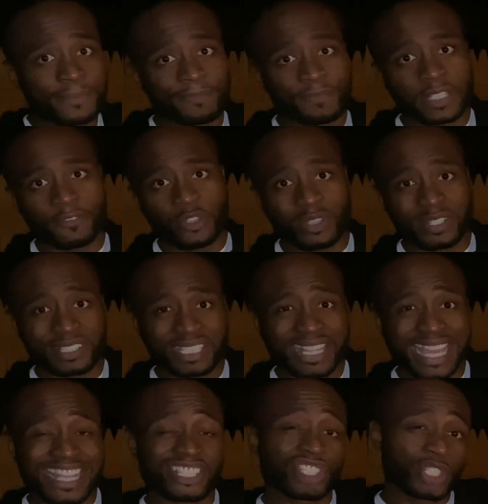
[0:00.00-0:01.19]
if you can see that,
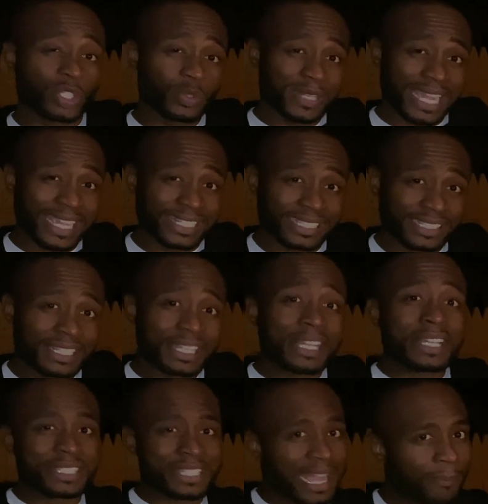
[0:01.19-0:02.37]
it's 290.
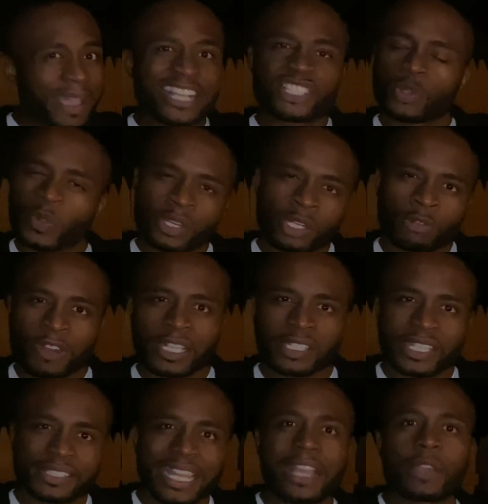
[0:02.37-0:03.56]
Not bad, so we're gonna regulate that.